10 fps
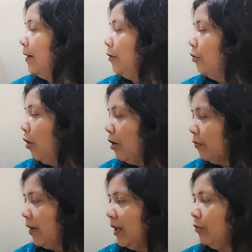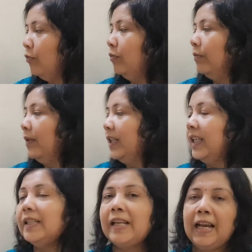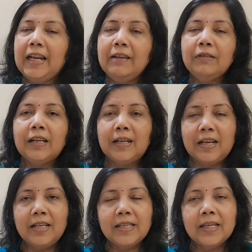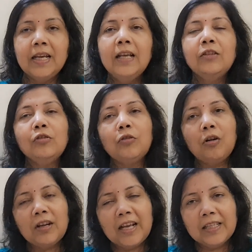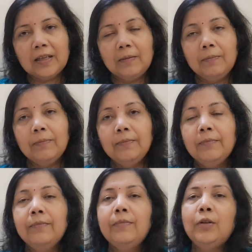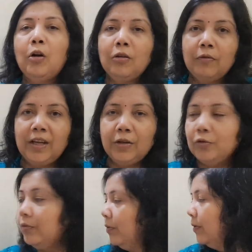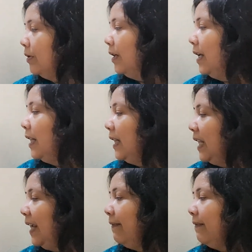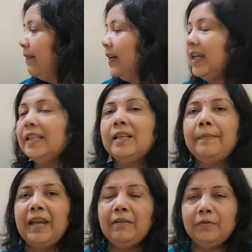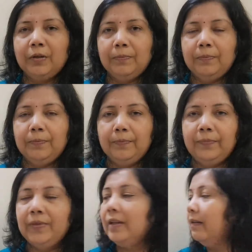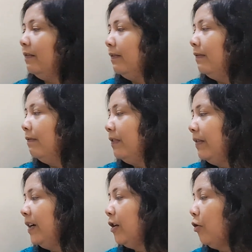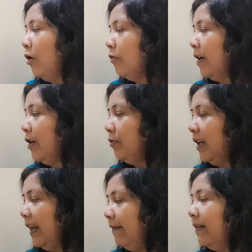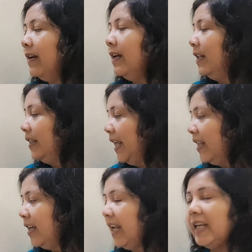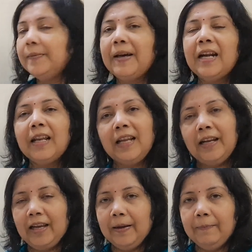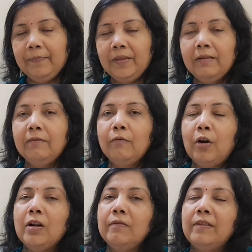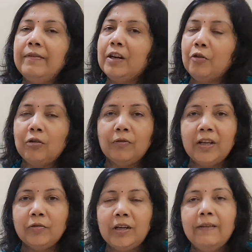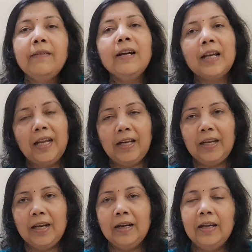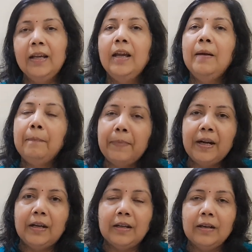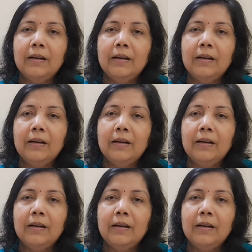Not going to, this is negative sentence, so not has come. Not going to. Leave is the main verb. We were not going to leave. Then the next part, India. What we were not going to leave? India. But